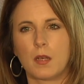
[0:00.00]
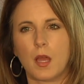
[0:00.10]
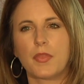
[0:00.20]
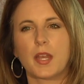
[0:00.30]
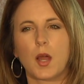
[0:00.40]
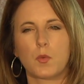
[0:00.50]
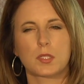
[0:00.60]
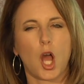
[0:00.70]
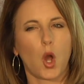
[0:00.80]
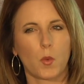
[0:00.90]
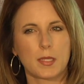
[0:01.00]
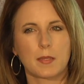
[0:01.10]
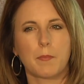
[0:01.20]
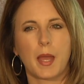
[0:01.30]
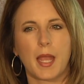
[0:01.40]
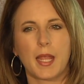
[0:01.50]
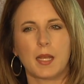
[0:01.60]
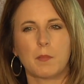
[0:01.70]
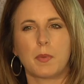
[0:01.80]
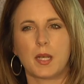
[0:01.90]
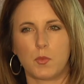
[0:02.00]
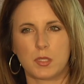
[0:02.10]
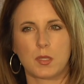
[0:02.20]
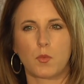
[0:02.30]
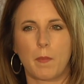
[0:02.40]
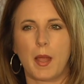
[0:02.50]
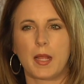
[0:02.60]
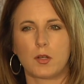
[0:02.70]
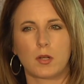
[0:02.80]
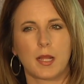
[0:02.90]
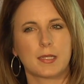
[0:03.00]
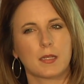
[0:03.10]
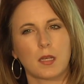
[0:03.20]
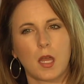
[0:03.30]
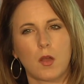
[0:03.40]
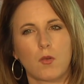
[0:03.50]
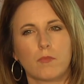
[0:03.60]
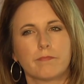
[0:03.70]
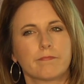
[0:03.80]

not that I was always in pain, but it was a reminder, and I didn't know,